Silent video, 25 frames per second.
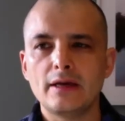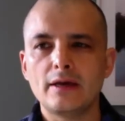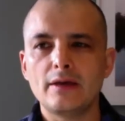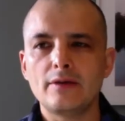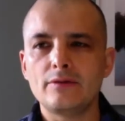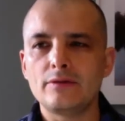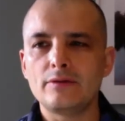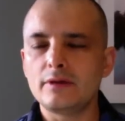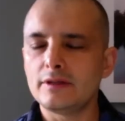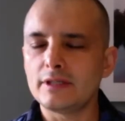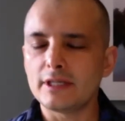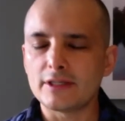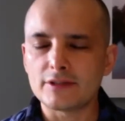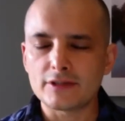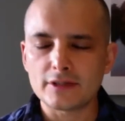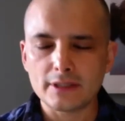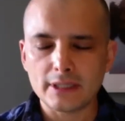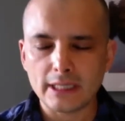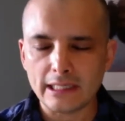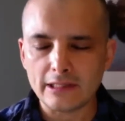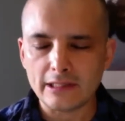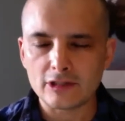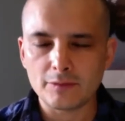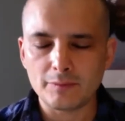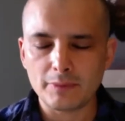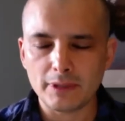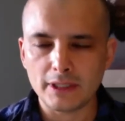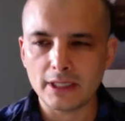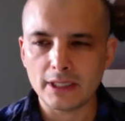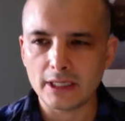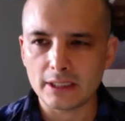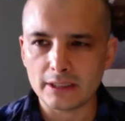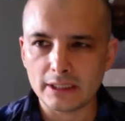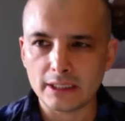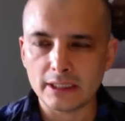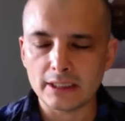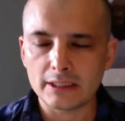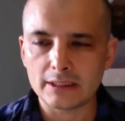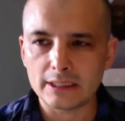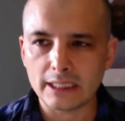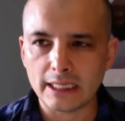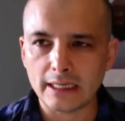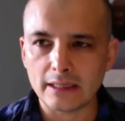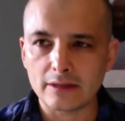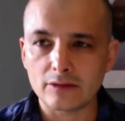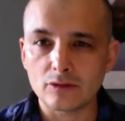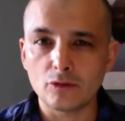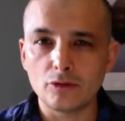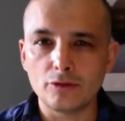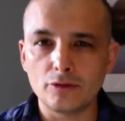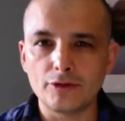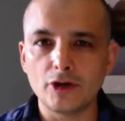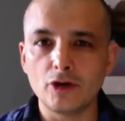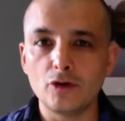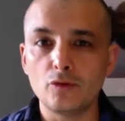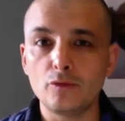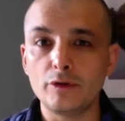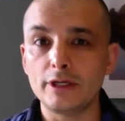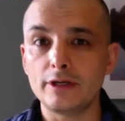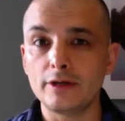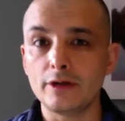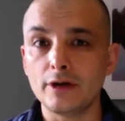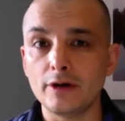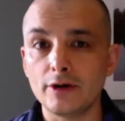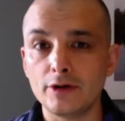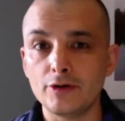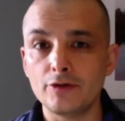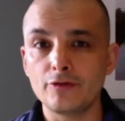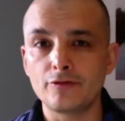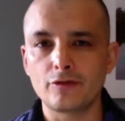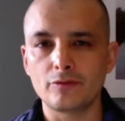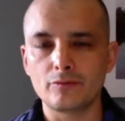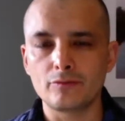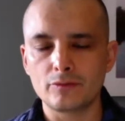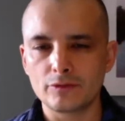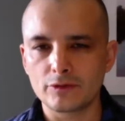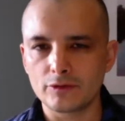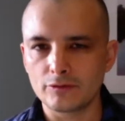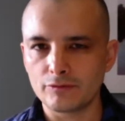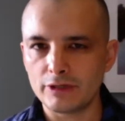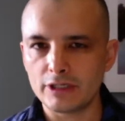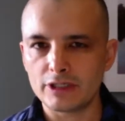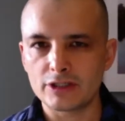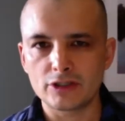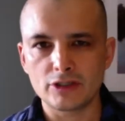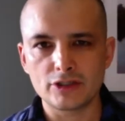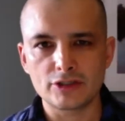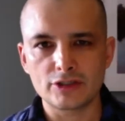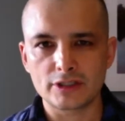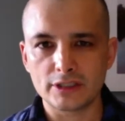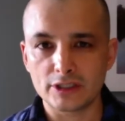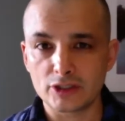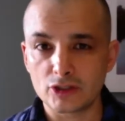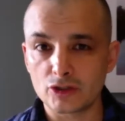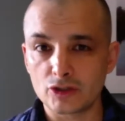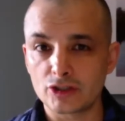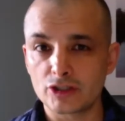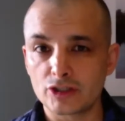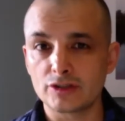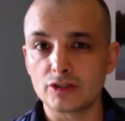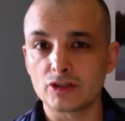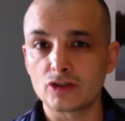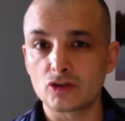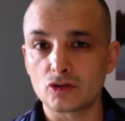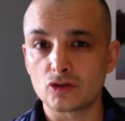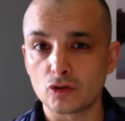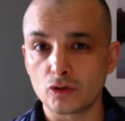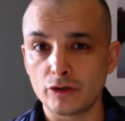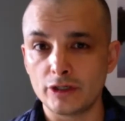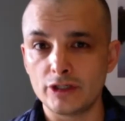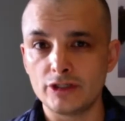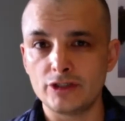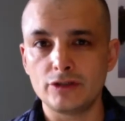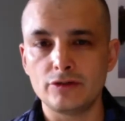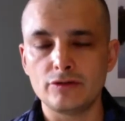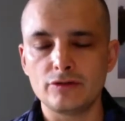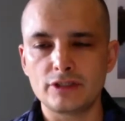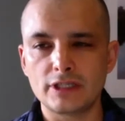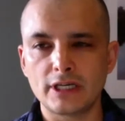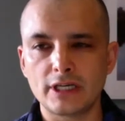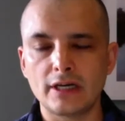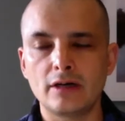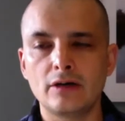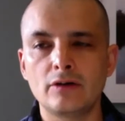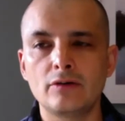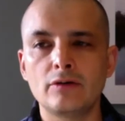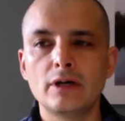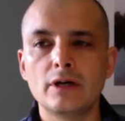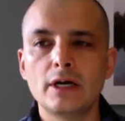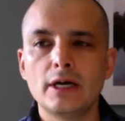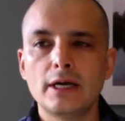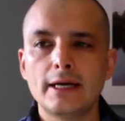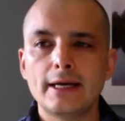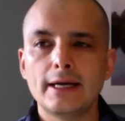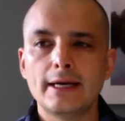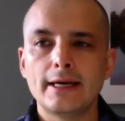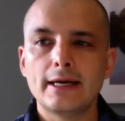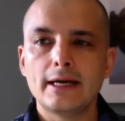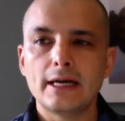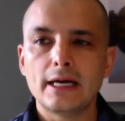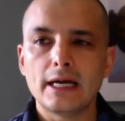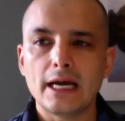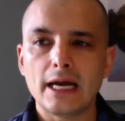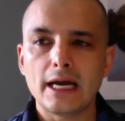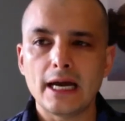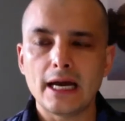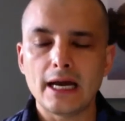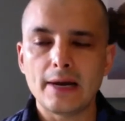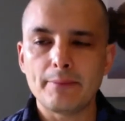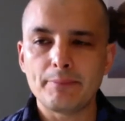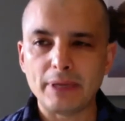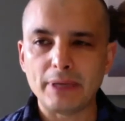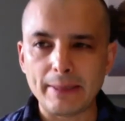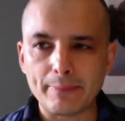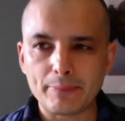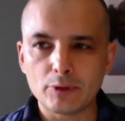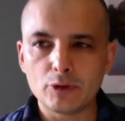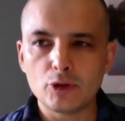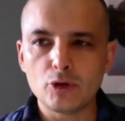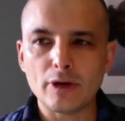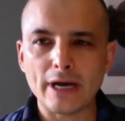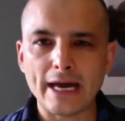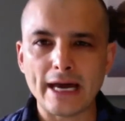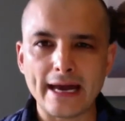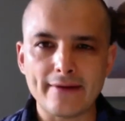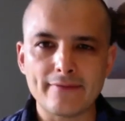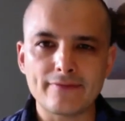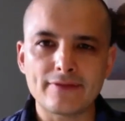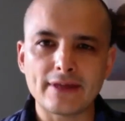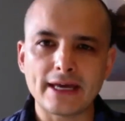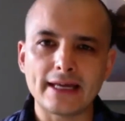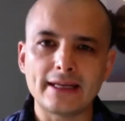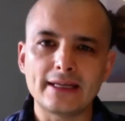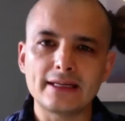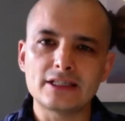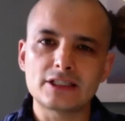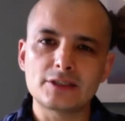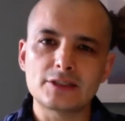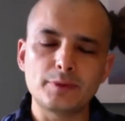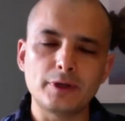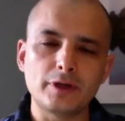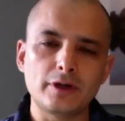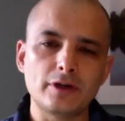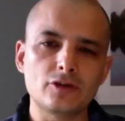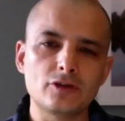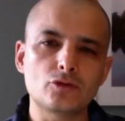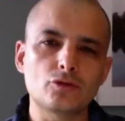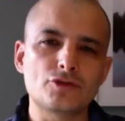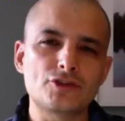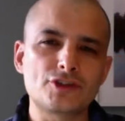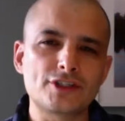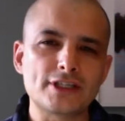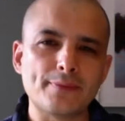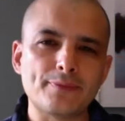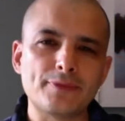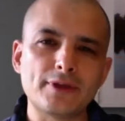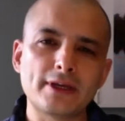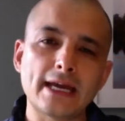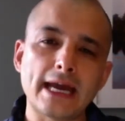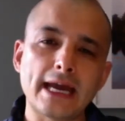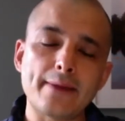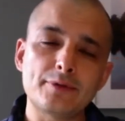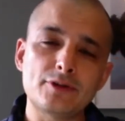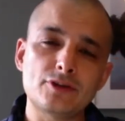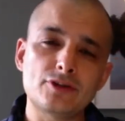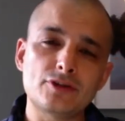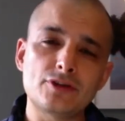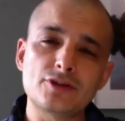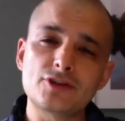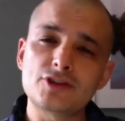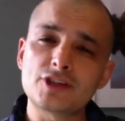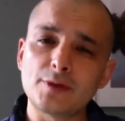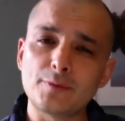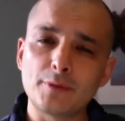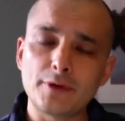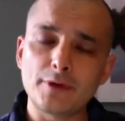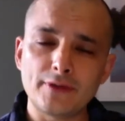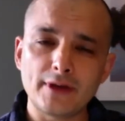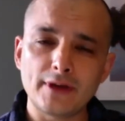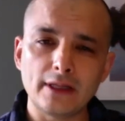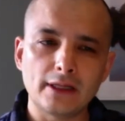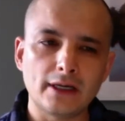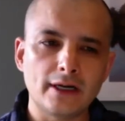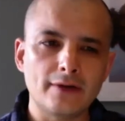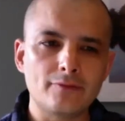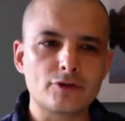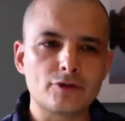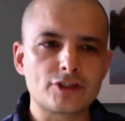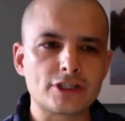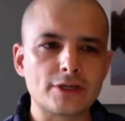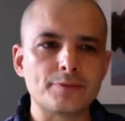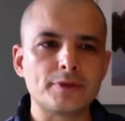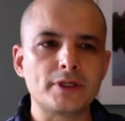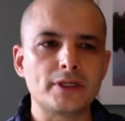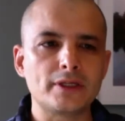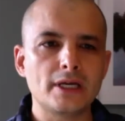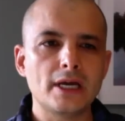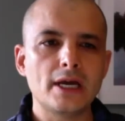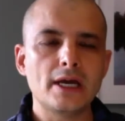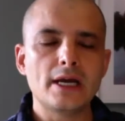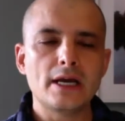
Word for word: it doesn't need to be a near death, although we know from the research, the literature, the stories you tell, people who have that experience or something happens to someone they love or something,